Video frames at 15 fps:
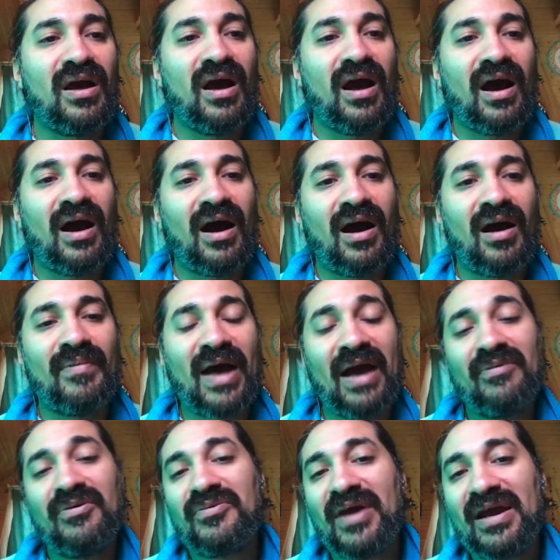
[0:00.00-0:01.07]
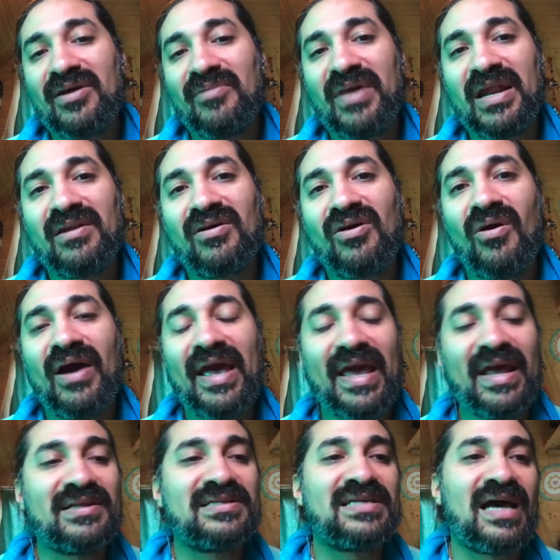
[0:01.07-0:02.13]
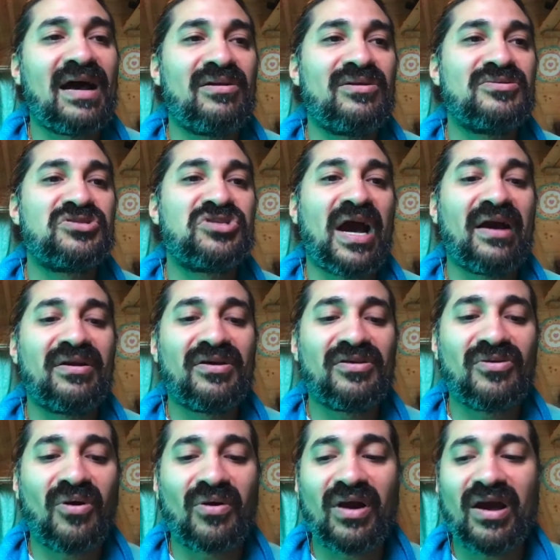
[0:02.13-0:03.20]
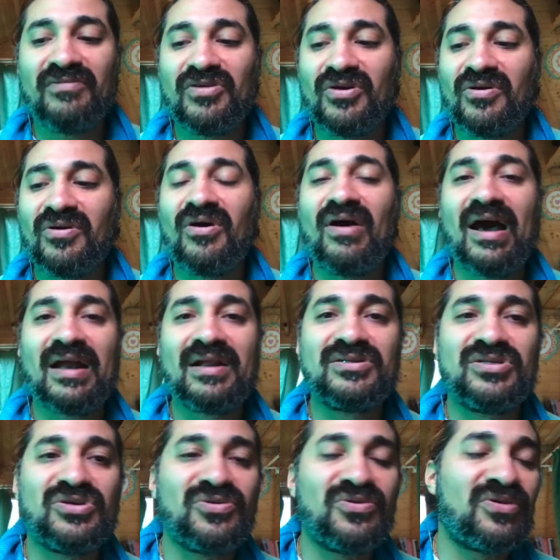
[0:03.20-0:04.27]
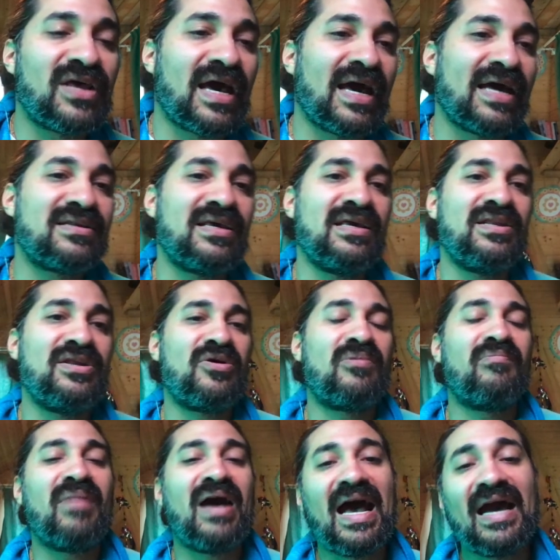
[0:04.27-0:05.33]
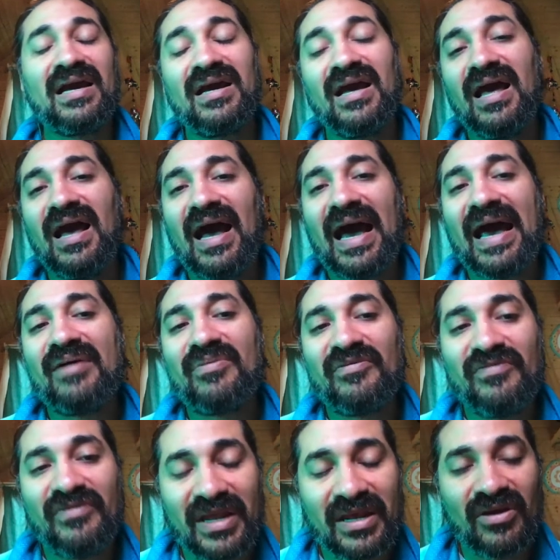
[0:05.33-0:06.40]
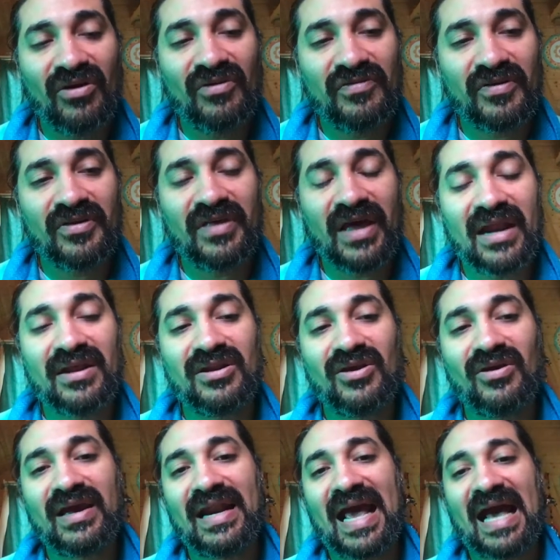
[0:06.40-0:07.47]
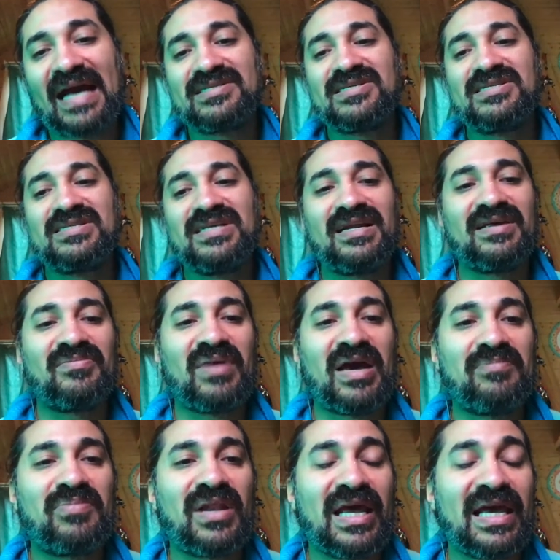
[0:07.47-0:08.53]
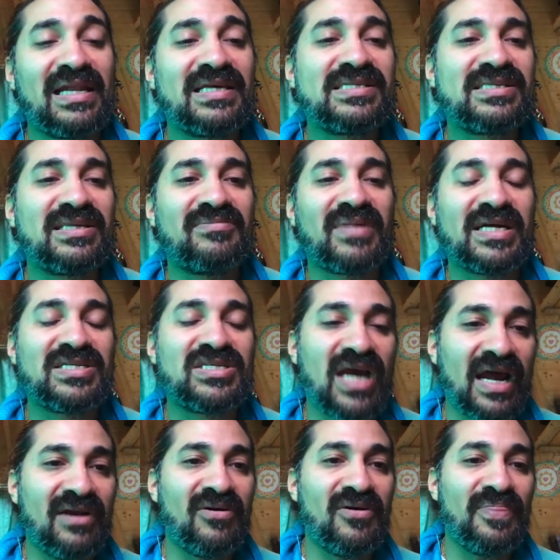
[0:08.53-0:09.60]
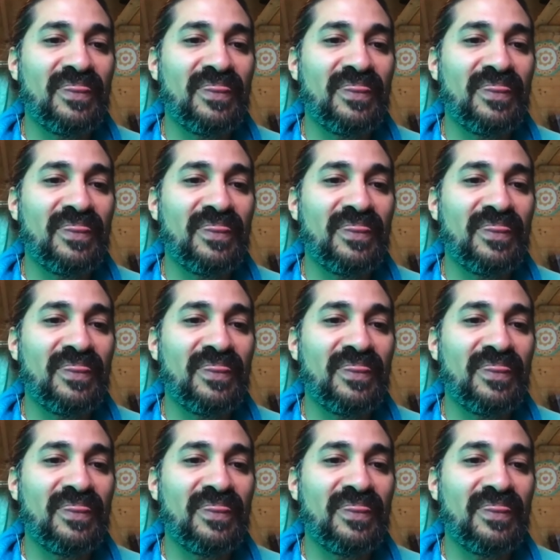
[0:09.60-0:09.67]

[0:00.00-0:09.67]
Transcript: I would recommend go ahead and download Jagannatha Hora. If you don't know how to do that in your Mac, I have a video for that, and you can access it in my playlist in my channel.